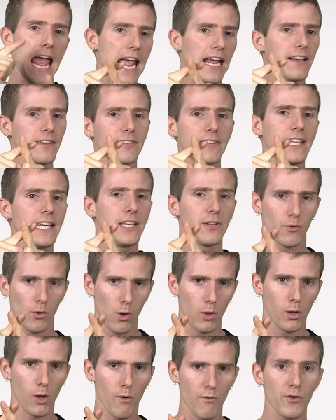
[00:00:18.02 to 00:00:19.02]
X key
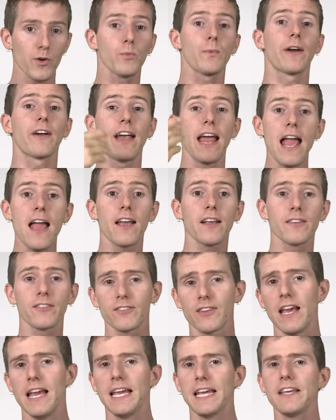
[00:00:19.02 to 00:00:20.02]
rollover, where
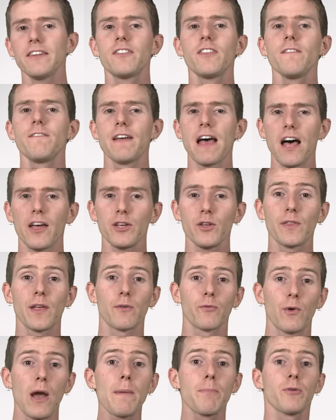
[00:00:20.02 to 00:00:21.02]
X is the value
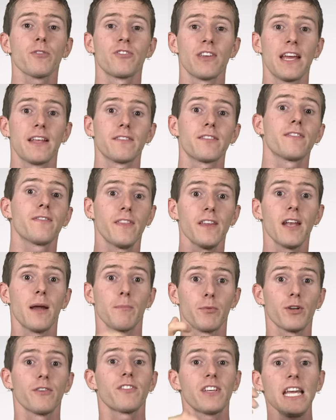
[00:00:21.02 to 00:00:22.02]
that represents the
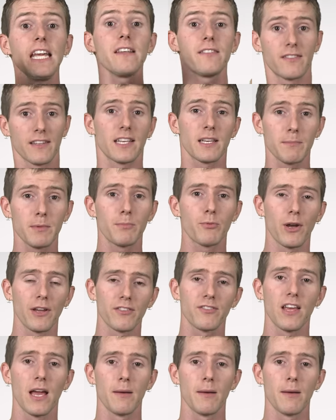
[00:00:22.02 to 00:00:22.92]
number of keys that can be pressed